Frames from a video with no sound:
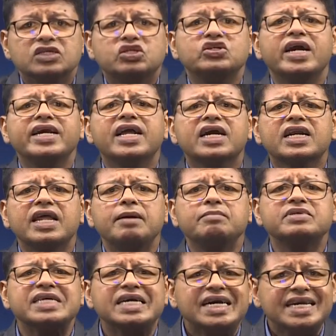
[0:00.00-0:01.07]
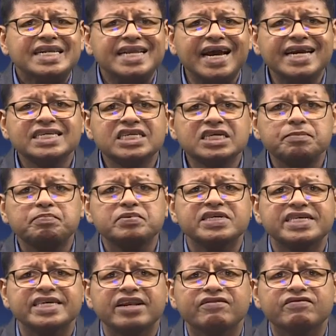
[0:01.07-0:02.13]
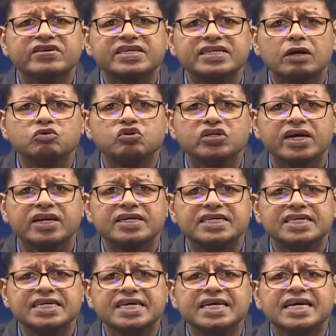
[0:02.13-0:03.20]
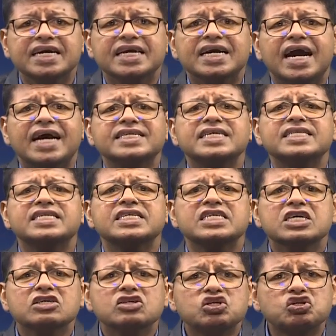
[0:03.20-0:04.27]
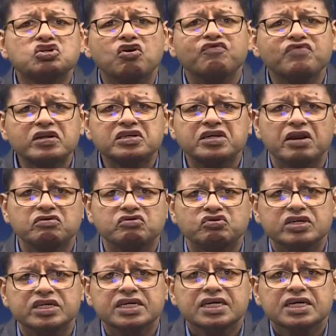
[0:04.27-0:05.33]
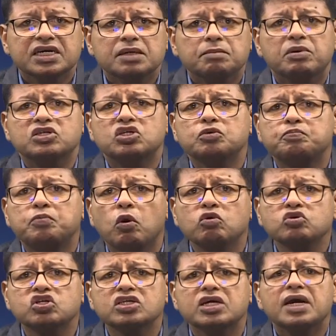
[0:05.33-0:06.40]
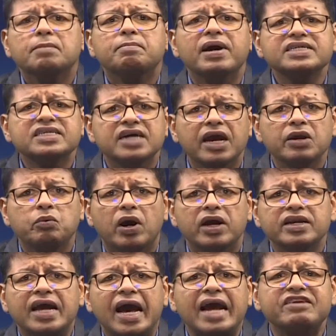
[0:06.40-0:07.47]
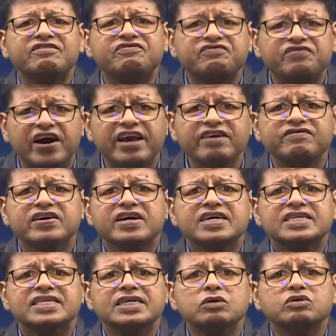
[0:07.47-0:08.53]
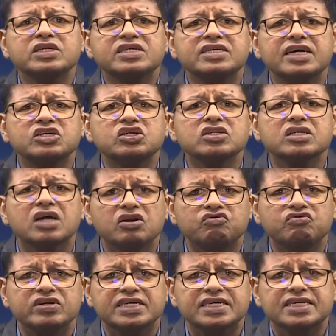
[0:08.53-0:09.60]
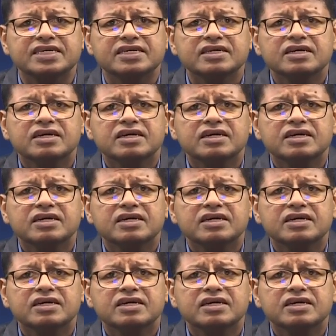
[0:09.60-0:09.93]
China claims 90% of the South China Sea as its sovereign territory, but is opposed by Taiwan and 5 Southeast Asian countries.